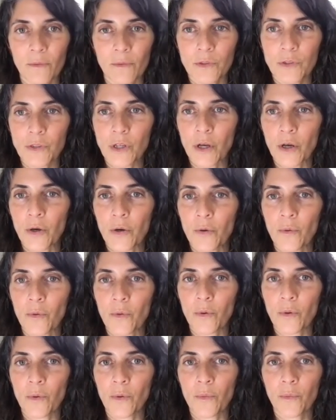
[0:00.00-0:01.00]

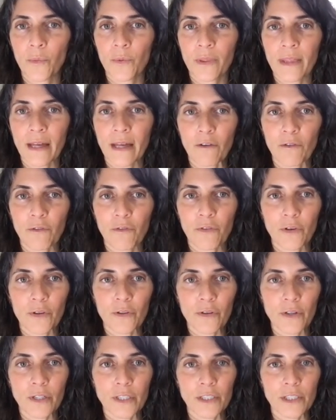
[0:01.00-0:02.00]
so without
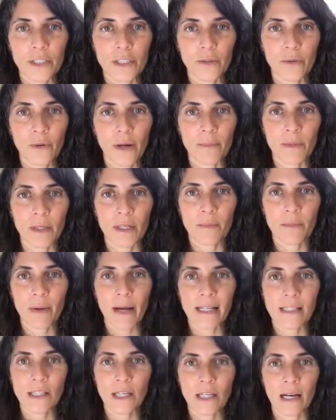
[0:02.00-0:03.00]
further ado i'm going to
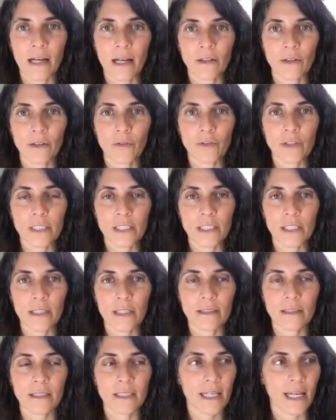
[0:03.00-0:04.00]
pass it on over
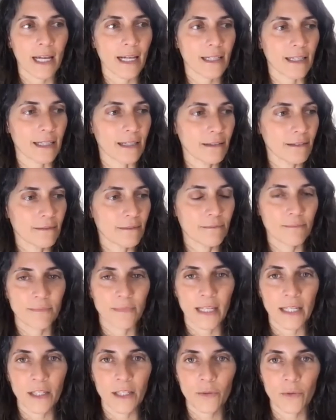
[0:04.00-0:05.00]
to, to katie
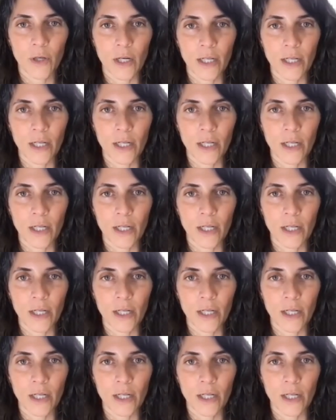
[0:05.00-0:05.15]
thank you